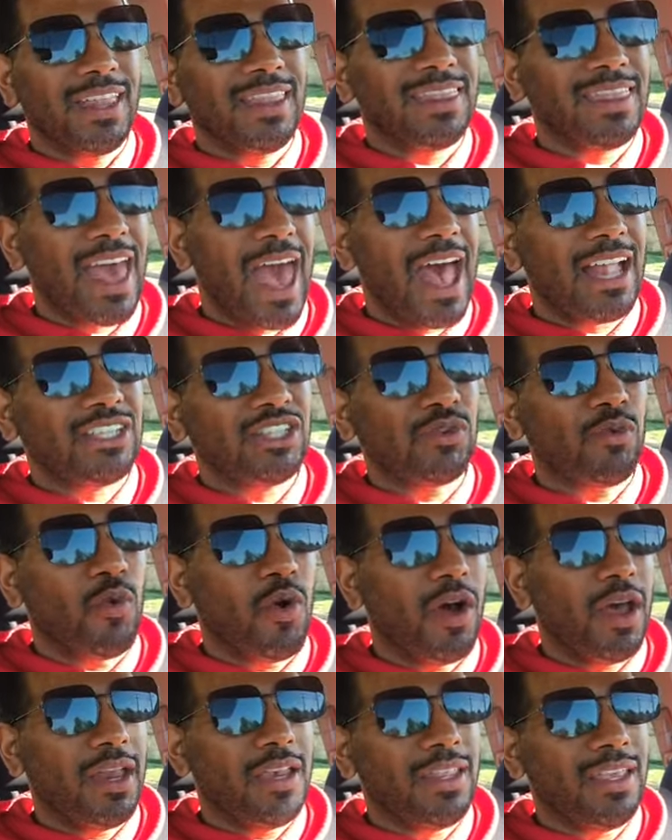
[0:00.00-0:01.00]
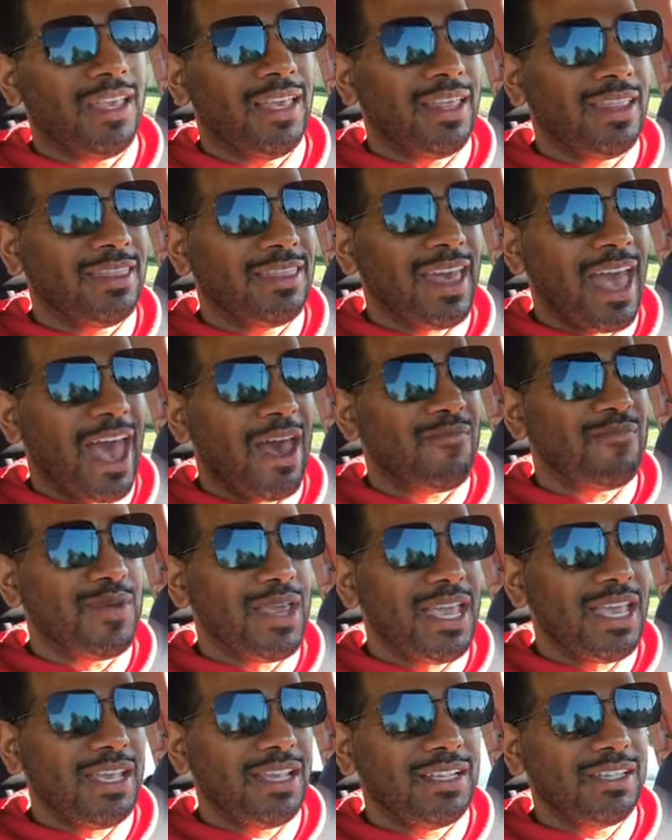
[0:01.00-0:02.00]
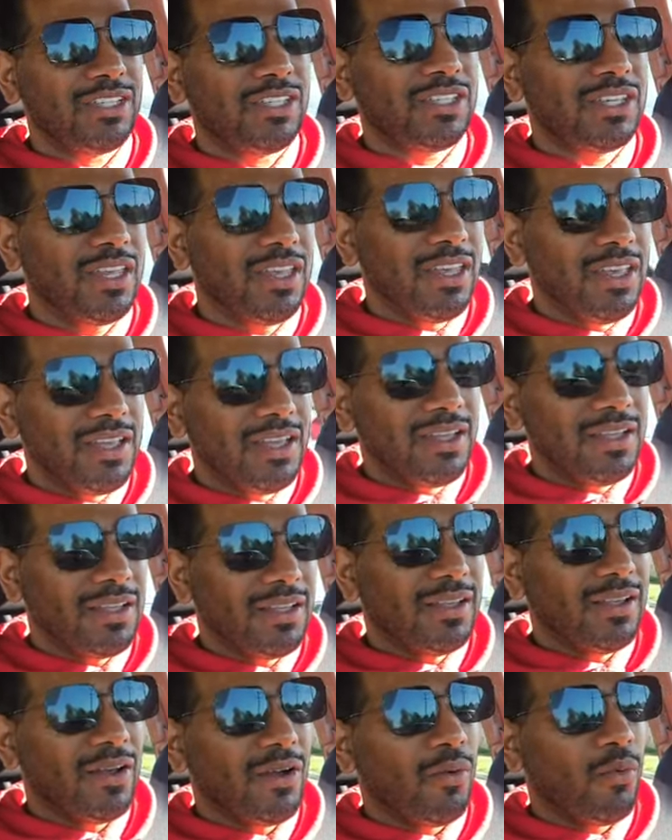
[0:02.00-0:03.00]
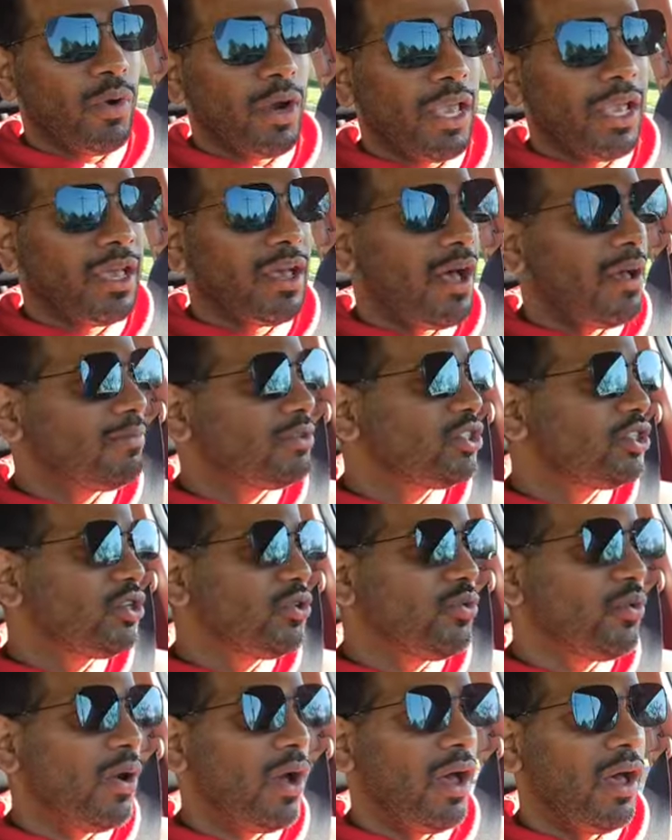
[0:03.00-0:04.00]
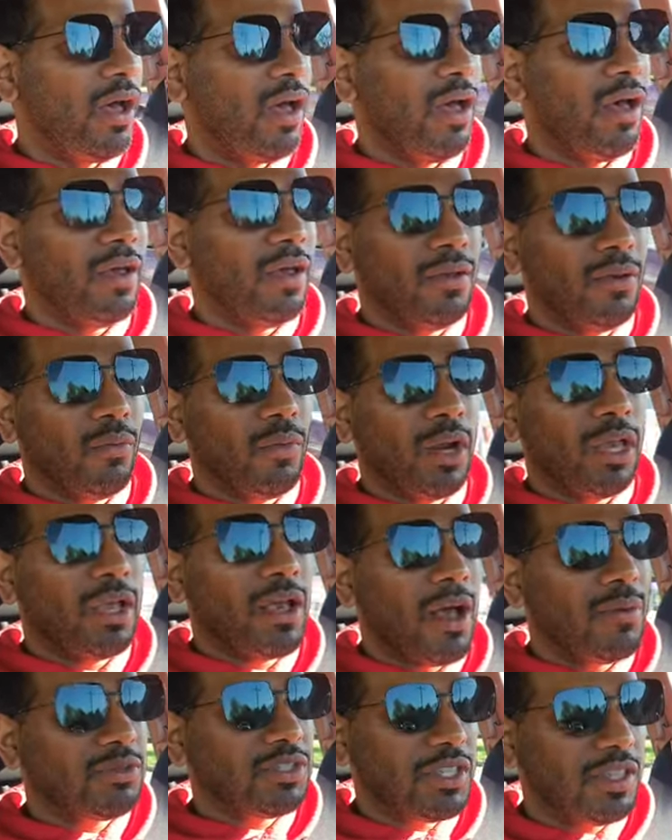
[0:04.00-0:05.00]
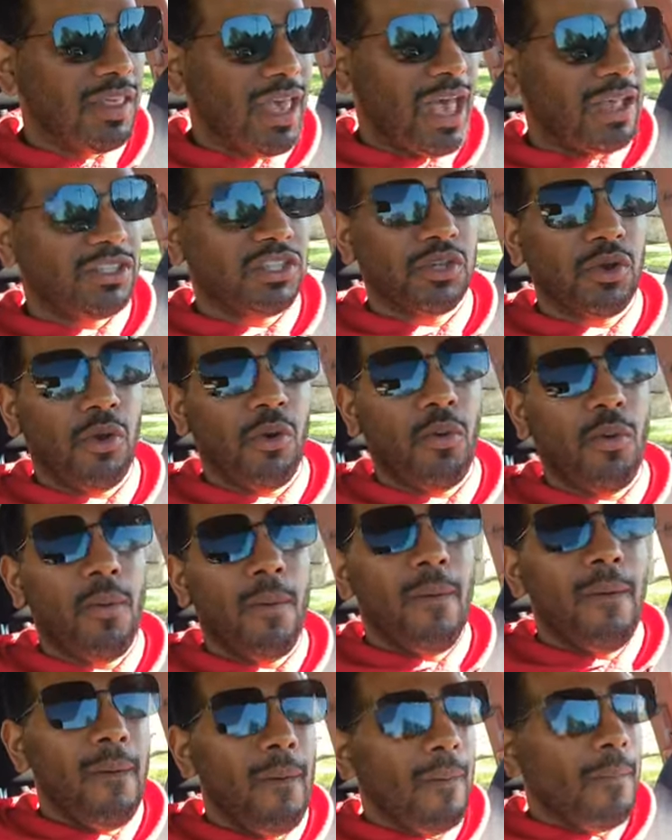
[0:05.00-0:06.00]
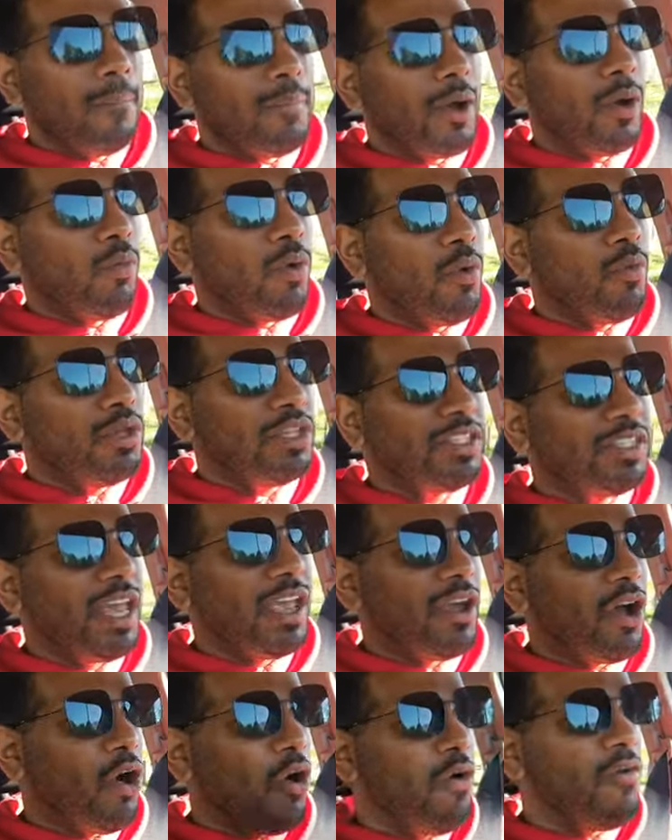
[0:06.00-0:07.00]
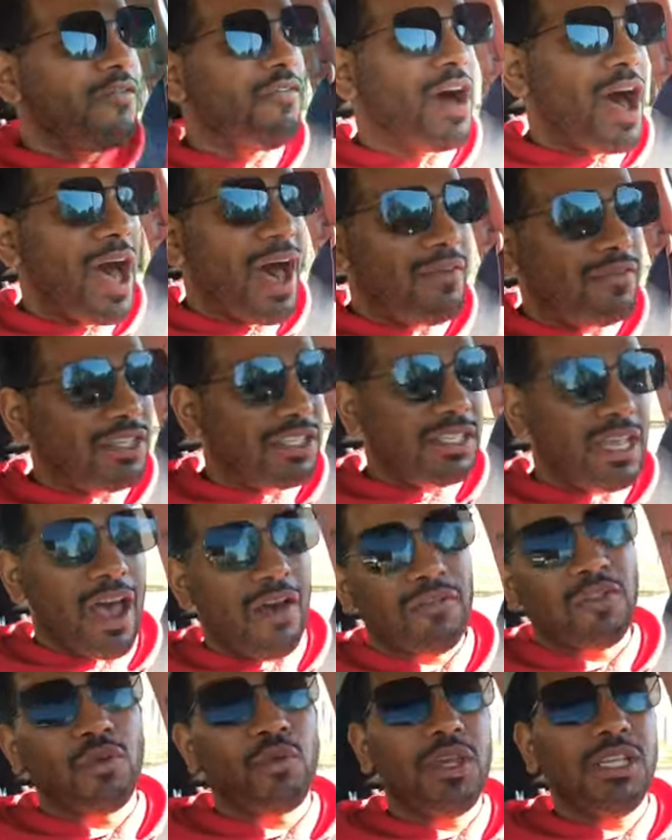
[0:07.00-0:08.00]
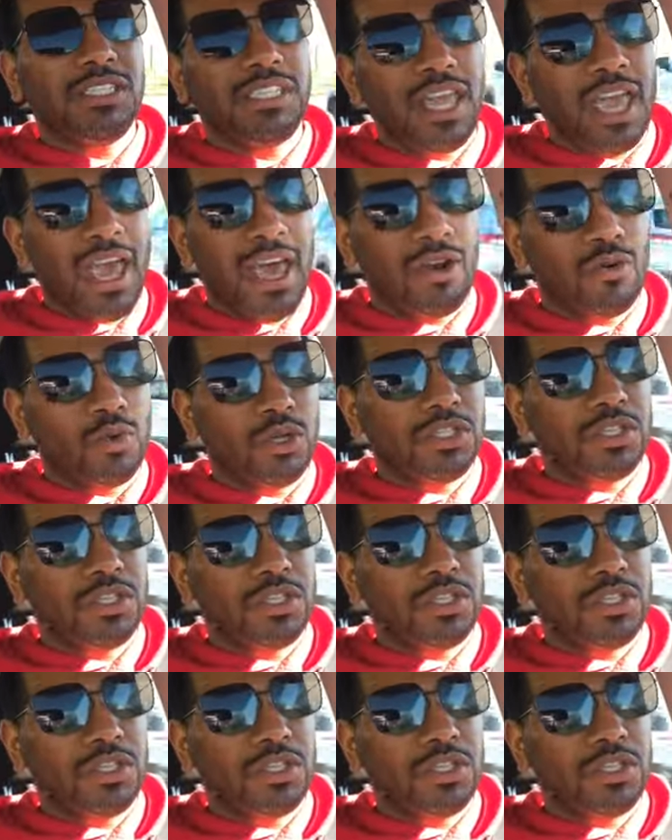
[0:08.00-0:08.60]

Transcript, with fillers: that's what that means when it comes to uh, when it comes to that. So, but when we say 05 in South Louisiana, we're